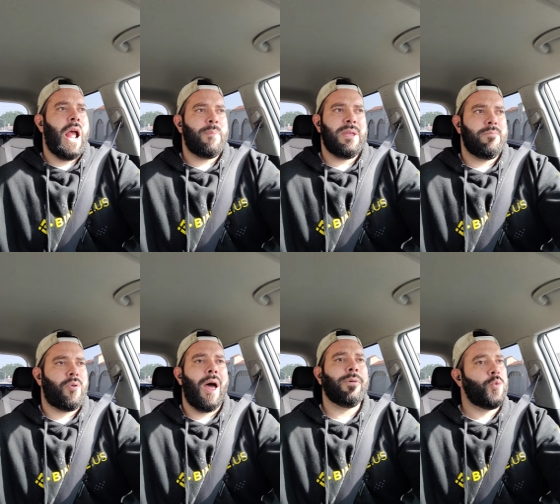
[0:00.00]
I be,
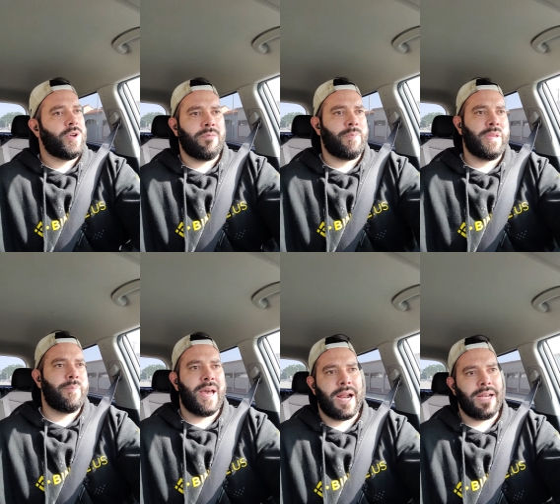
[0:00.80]
probably wouldn't be a
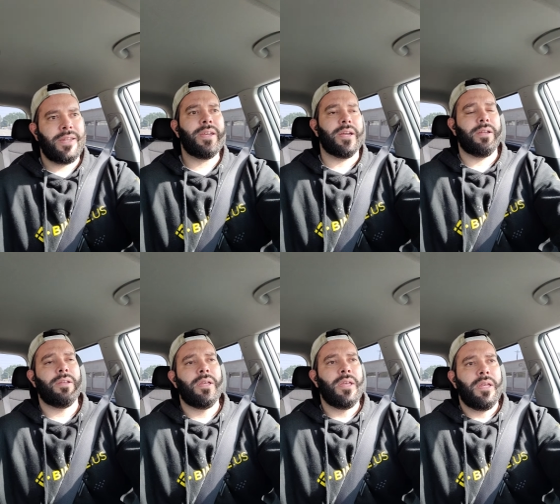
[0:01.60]
bad idea,
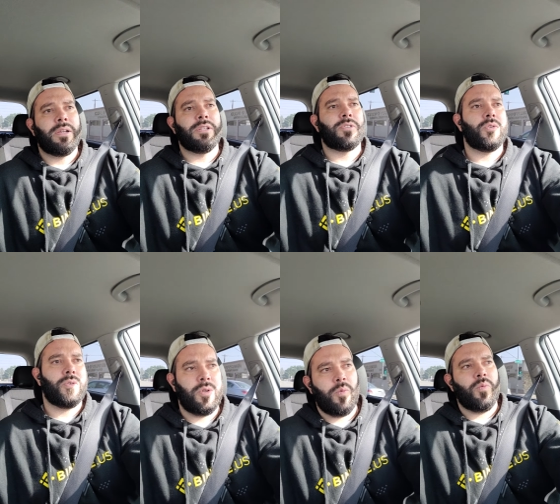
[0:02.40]
because
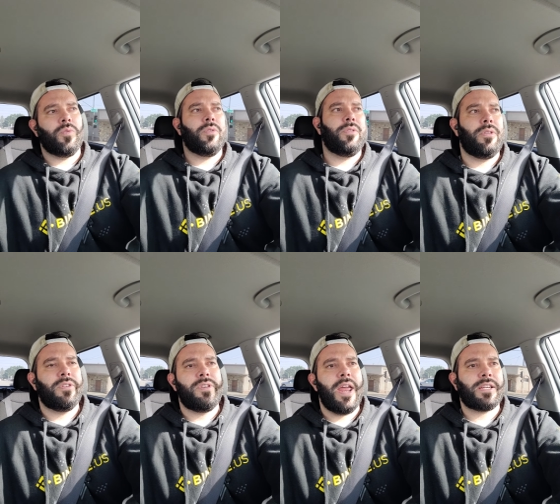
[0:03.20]

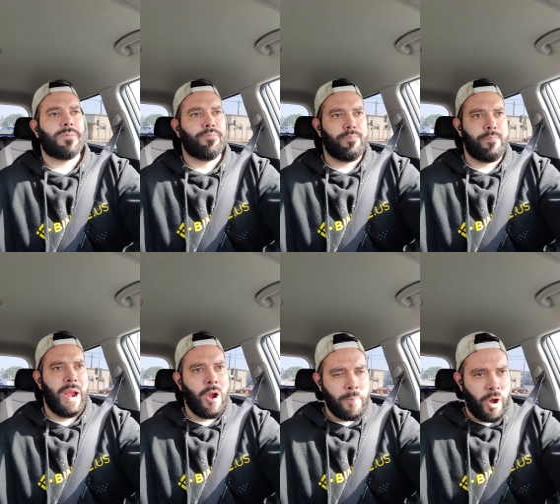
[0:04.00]
this next
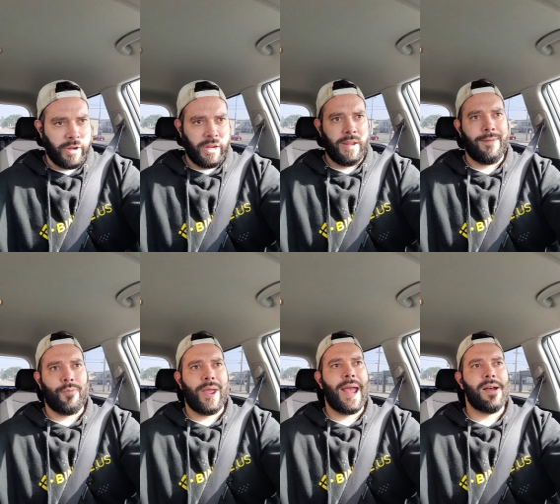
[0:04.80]
bear market,
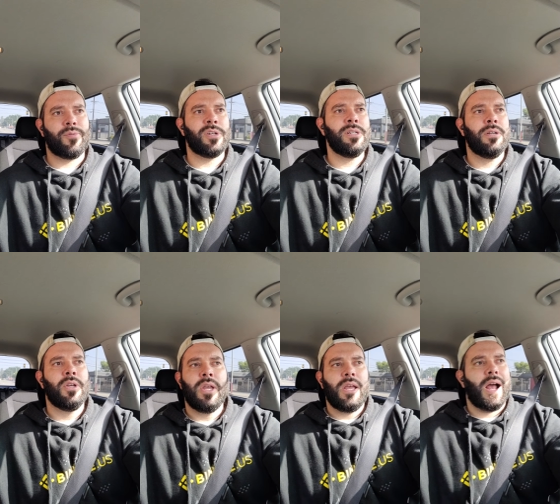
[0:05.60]
if we have one,
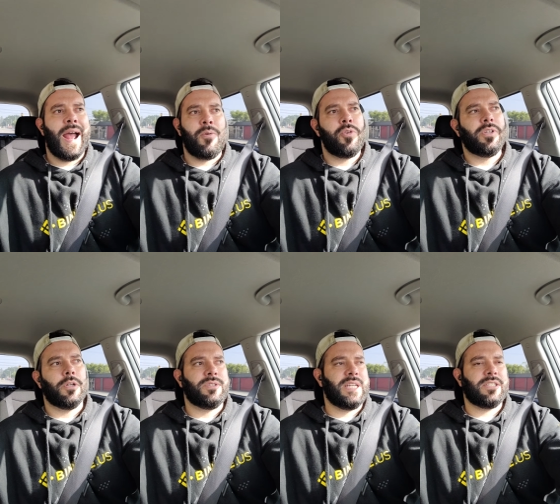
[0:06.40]
I really
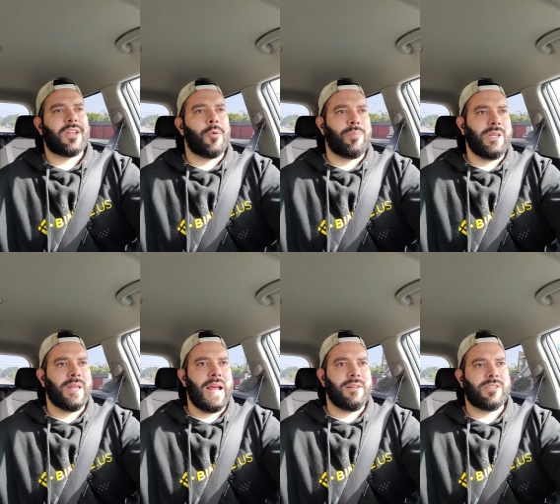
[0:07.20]
don't think it's going to be
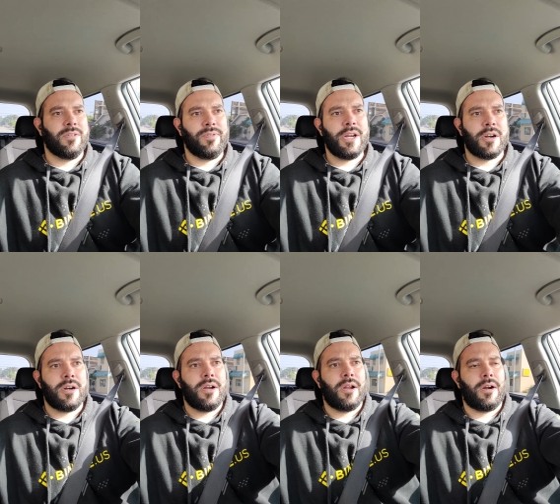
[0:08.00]
that
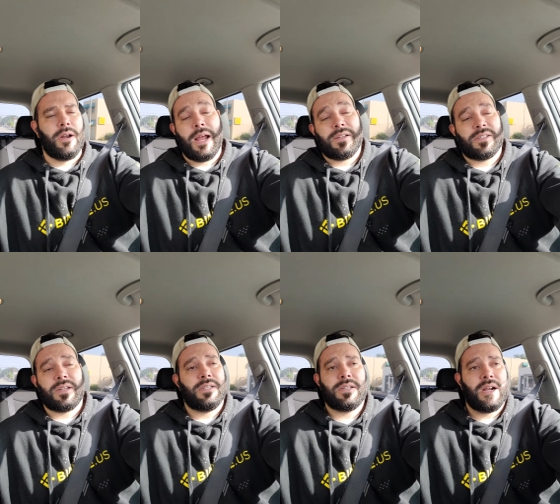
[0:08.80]
severe, or as
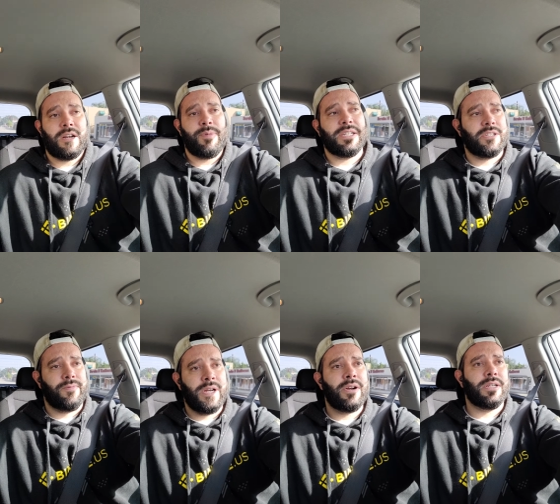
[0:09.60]
it's not going to be as
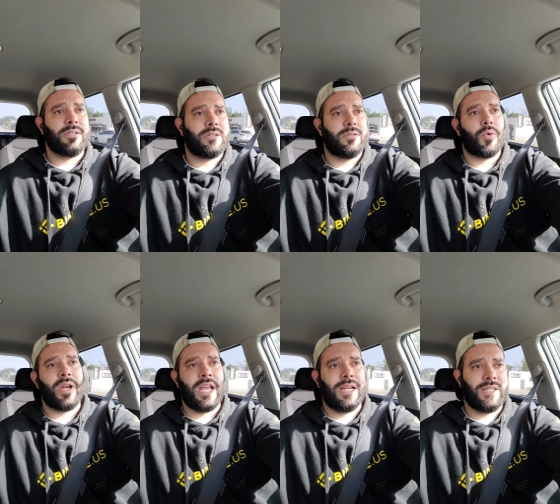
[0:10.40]
severe as
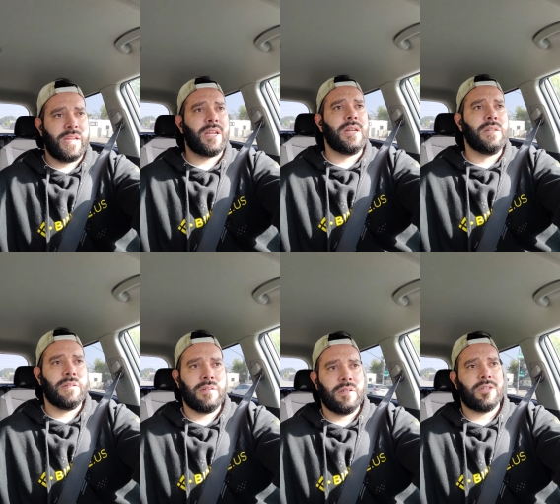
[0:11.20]
2018.
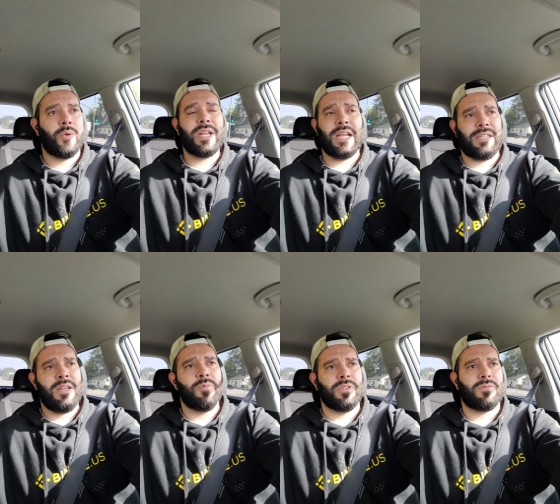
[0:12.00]

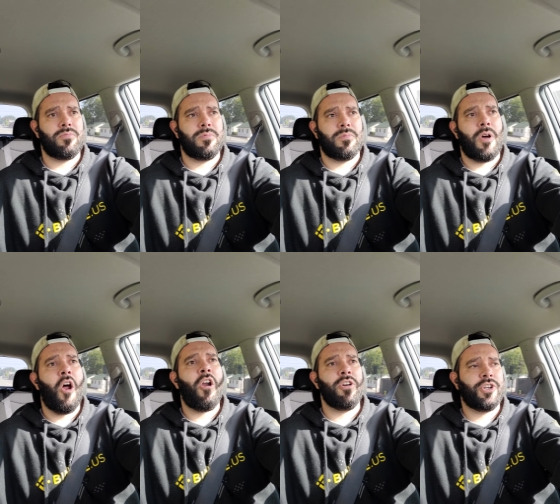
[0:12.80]
2018 was
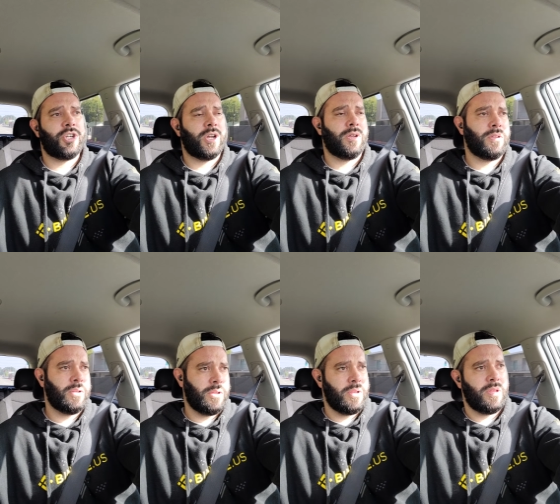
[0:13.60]
harsh.
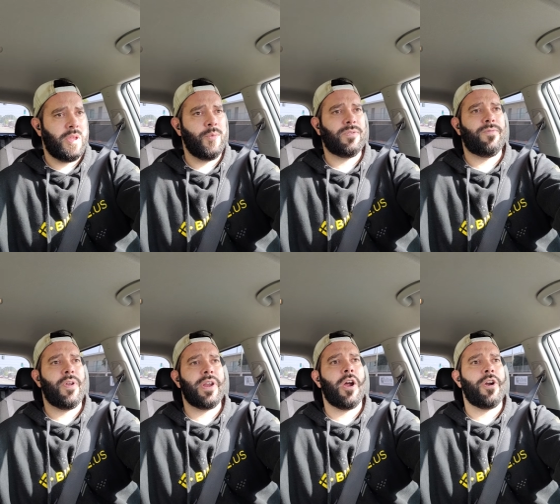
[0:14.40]
It was
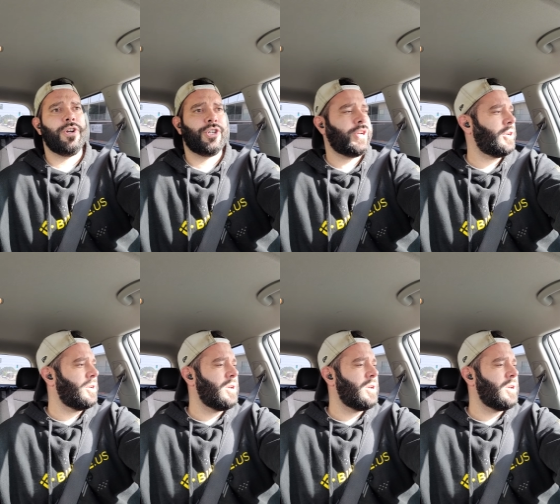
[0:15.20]
very harsh.